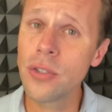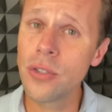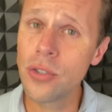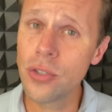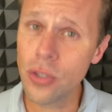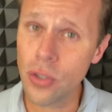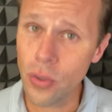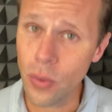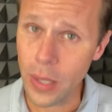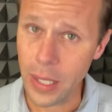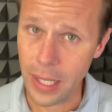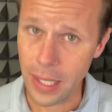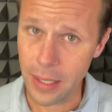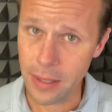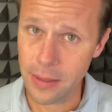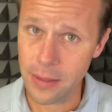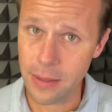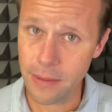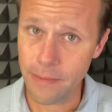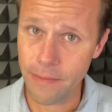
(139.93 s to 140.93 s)
doing
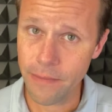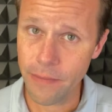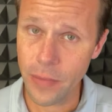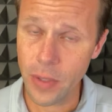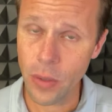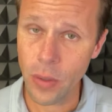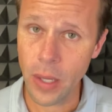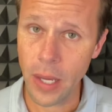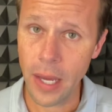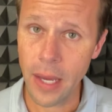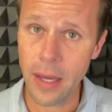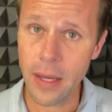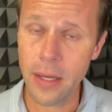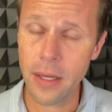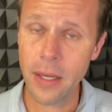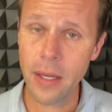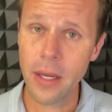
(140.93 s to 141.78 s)
it, okay?